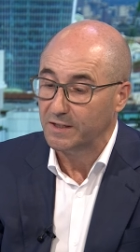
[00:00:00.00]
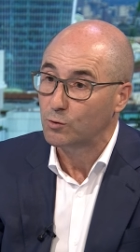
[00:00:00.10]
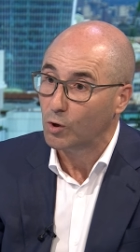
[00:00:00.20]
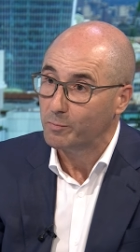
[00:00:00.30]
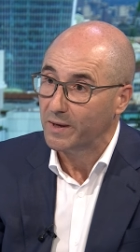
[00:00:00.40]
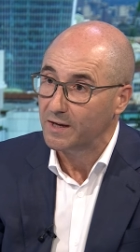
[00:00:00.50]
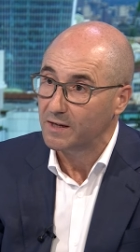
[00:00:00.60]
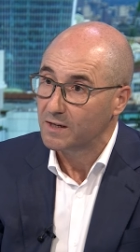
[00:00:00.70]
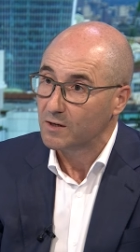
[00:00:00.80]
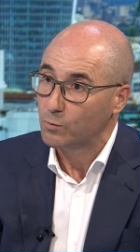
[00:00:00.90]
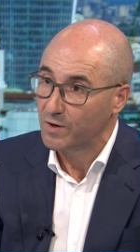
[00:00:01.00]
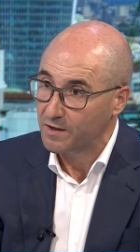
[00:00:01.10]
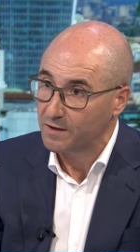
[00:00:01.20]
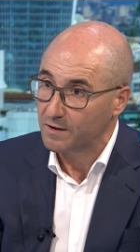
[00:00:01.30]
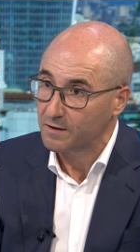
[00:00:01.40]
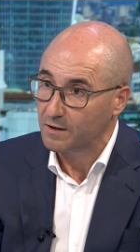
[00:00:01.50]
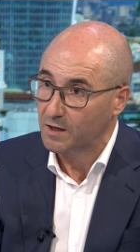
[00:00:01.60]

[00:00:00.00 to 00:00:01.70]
equal pay within the